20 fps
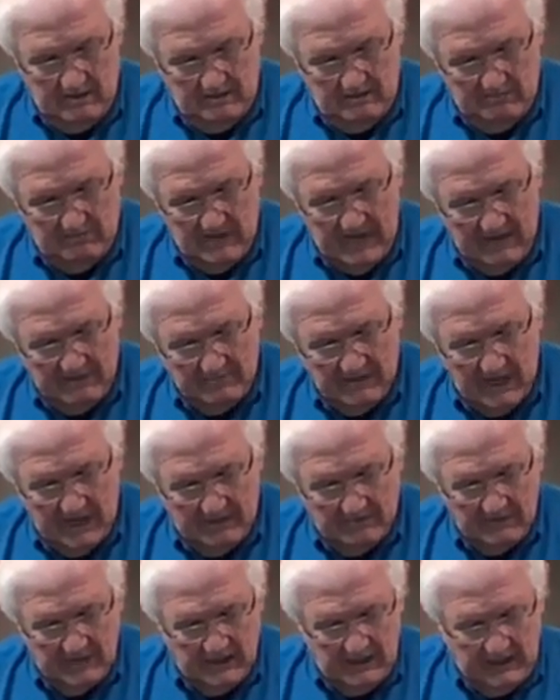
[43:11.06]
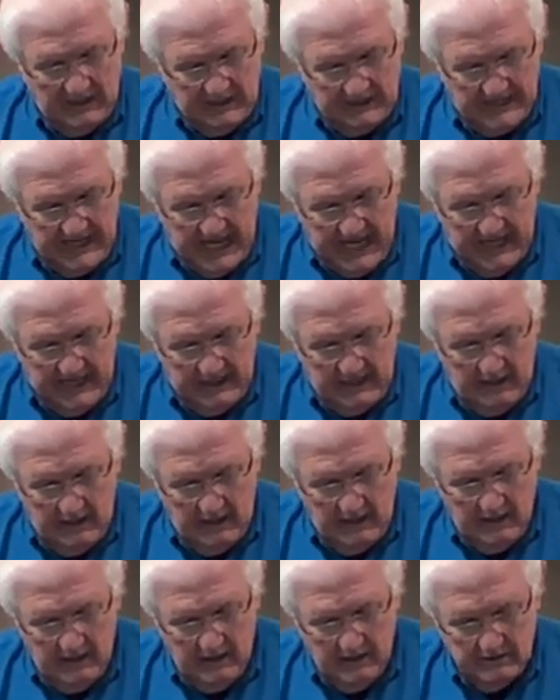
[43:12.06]
My mama and daddy
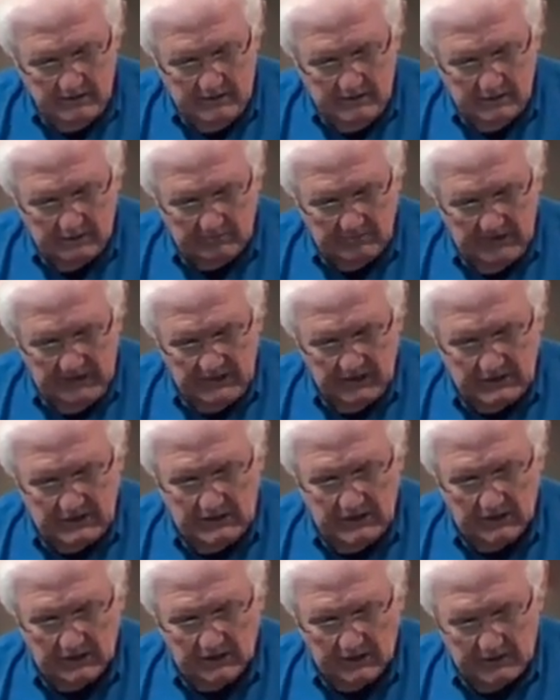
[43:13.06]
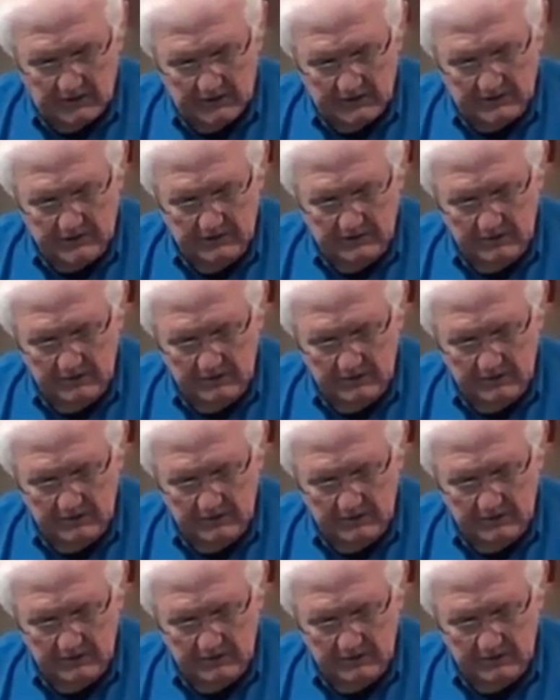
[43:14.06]
took me to church.